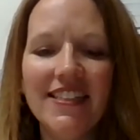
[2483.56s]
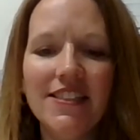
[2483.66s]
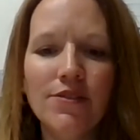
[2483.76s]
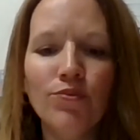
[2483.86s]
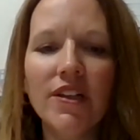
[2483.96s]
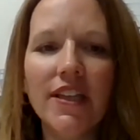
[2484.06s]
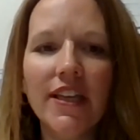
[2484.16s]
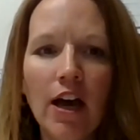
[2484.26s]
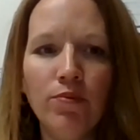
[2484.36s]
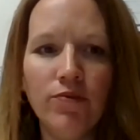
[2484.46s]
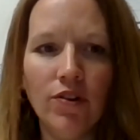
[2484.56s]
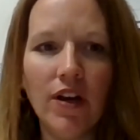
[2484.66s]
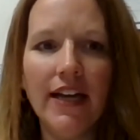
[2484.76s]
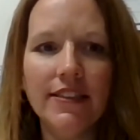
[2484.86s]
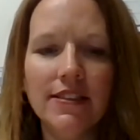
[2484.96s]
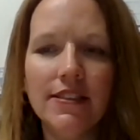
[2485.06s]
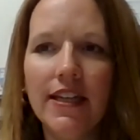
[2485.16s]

that's really helpful guidance.